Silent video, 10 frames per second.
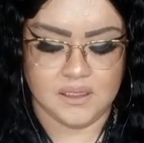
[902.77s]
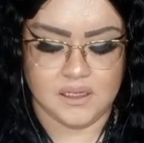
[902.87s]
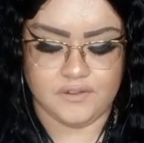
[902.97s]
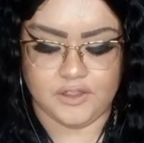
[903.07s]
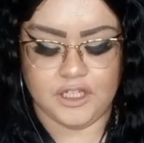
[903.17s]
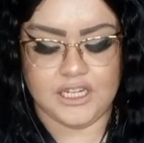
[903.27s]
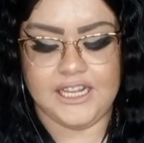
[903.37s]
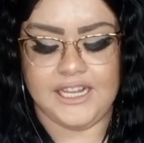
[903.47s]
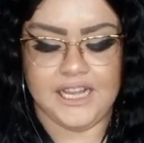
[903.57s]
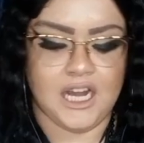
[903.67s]
of her
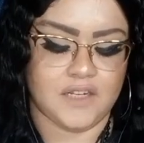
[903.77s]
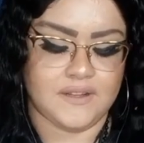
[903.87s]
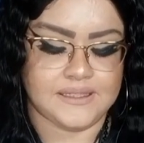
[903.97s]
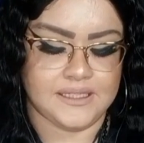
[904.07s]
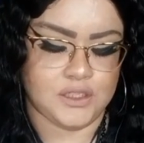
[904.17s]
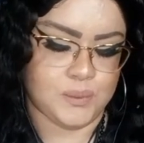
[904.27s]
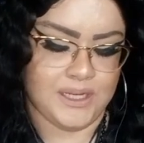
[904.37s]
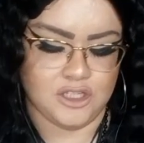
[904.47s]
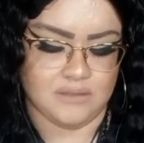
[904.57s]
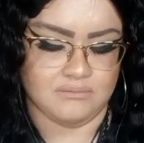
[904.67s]
getting out of the
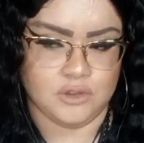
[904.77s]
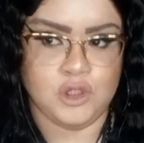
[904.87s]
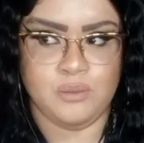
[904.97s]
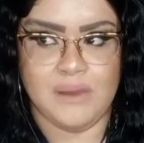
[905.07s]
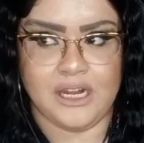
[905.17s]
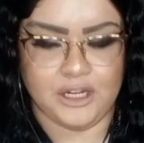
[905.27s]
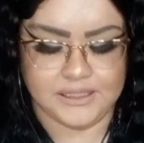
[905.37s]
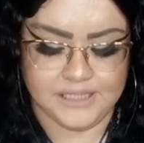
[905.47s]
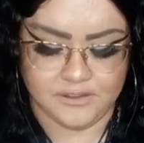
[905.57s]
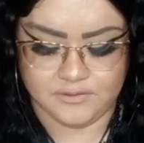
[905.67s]
situation to better
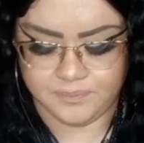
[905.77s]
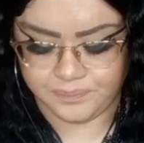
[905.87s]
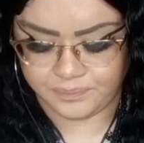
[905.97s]
herself.